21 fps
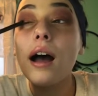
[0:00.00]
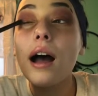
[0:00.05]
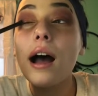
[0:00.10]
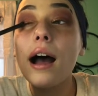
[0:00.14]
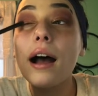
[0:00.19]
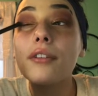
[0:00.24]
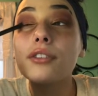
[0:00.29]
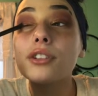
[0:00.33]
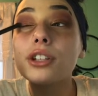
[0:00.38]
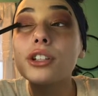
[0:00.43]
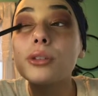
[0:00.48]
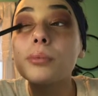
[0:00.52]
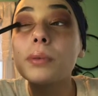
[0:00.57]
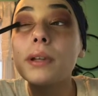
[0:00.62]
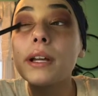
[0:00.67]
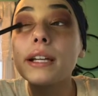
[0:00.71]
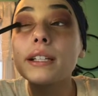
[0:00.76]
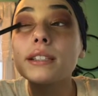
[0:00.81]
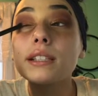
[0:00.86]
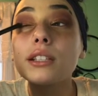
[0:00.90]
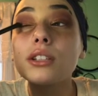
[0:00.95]
after you
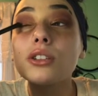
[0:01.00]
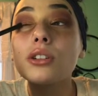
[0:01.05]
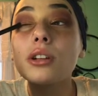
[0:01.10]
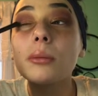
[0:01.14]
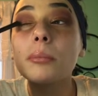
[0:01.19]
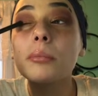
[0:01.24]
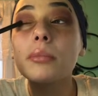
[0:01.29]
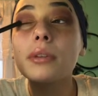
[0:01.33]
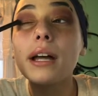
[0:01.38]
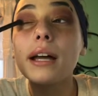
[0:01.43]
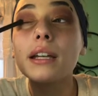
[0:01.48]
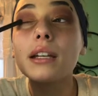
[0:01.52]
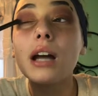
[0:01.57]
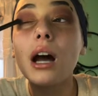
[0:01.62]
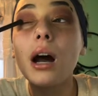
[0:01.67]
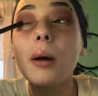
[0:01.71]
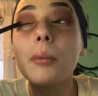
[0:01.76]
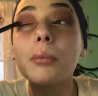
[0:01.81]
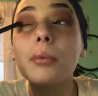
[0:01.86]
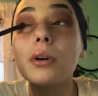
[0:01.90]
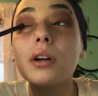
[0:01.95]
place it, you can blend
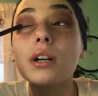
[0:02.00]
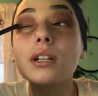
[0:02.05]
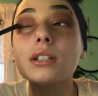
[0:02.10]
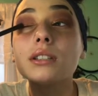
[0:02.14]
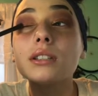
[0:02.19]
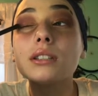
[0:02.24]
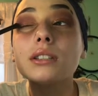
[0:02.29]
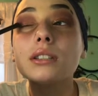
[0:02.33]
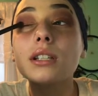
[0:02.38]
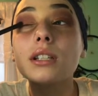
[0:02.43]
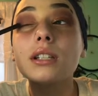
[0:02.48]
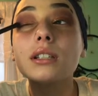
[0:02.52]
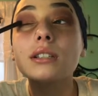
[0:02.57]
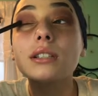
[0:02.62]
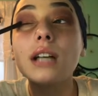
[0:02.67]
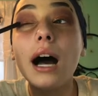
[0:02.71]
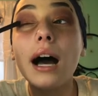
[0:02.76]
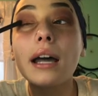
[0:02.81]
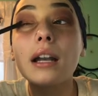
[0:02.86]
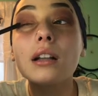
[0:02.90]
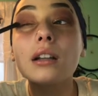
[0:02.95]
upwards and to the
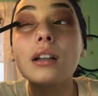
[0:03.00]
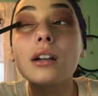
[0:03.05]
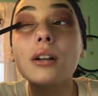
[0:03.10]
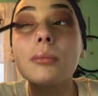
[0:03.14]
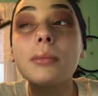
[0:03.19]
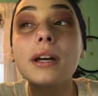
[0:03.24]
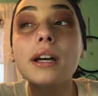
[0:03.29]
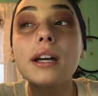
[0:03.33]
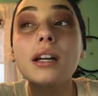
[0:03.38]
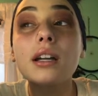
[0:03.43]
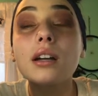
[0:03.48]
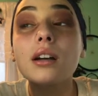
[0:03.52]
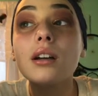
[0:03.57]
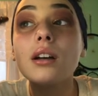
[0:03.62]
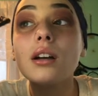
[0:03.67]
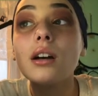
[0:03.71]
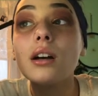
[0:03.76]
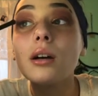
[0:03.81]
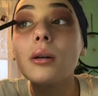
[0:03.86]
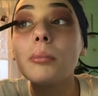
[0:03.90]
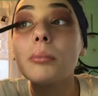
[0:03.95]
side a little bit,
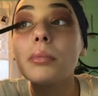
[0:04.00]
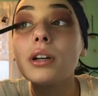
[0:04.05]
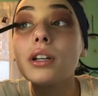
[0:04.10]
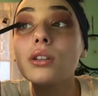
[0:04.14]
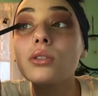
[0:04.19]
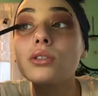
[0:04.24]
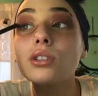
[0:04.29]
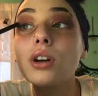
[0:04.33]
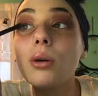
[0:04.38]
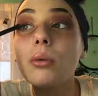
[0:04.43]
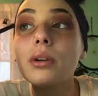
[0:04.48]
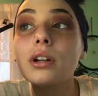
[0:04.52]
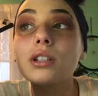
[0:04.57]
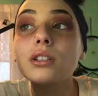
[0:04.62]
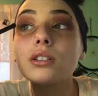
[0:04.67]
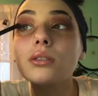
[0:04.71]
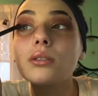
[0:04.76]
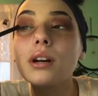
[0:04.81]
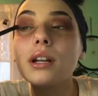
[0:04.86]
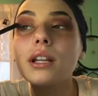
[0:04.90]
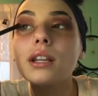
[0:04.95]
but you don't want to
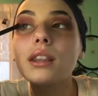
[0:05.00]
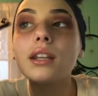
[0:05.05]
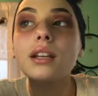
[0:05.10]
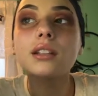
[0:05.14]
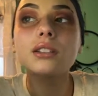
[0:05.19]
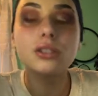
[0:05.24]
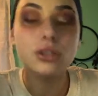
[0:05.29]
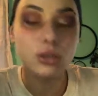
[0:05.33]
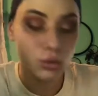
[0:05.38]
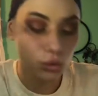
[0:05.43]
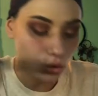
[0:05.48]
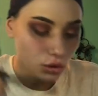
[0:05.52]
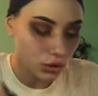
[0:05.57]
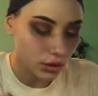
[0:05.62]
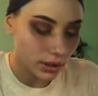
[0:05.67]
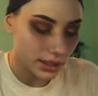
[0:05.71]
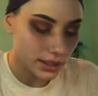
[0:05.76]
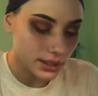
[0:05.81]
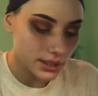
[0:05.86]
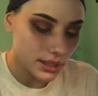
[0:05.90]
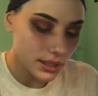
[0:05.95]
do anything too
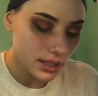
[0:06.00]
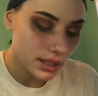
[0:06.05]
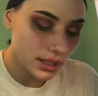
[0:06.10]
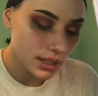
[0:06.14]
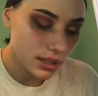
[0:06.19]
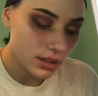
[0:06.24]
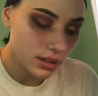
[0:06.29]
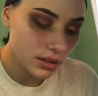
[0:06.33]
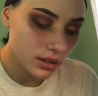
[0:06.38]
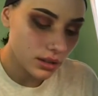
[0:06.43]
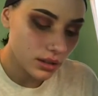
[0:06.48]
crazy